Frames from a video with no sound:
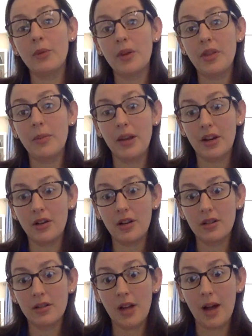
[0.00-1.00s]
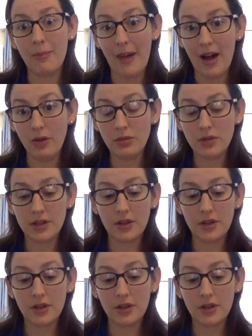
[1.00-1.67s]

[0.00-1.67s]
with the bigger amount,